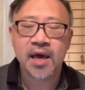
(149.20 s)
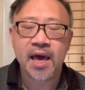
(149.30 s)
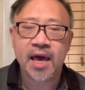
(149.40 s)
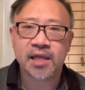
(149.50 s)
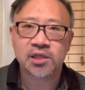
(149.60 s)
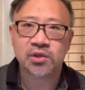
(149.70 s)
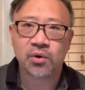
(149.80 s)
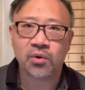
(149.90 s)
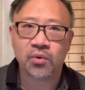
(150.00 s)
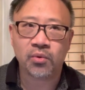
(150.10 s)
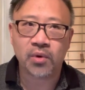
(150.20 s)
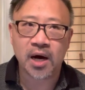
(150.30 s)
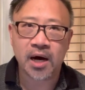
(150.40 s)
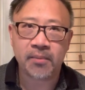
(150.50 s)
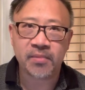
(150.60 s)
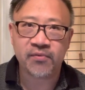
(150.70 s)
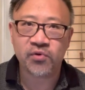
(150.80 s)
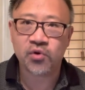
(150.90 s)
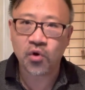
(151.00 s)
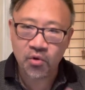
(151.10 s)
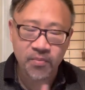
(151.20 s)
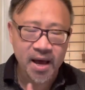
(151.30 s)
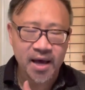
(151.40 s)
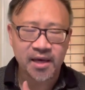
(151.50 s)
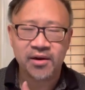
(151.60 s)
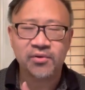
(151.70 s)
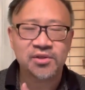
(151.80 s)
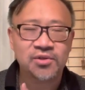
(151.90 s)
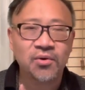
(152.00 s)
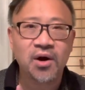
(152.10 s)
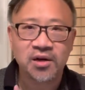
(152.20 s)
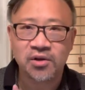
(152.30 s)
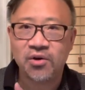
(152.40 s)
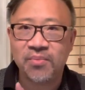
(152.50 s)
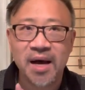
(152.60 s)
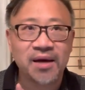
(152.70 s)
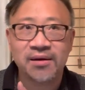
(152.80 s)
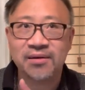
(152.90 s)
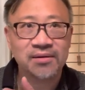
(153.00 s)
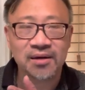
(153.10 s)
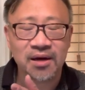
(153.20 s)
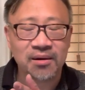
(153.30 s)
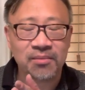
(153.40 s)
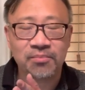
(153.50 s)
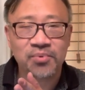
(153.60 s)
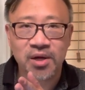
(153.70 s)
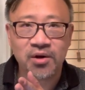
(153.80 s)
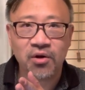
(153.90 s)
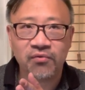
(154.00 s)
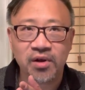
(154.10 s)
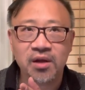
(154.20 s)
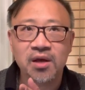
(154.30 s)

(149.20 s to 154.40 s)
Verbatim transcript: And so um, if you go back, I know it's so hard to go back uh, pre COVID,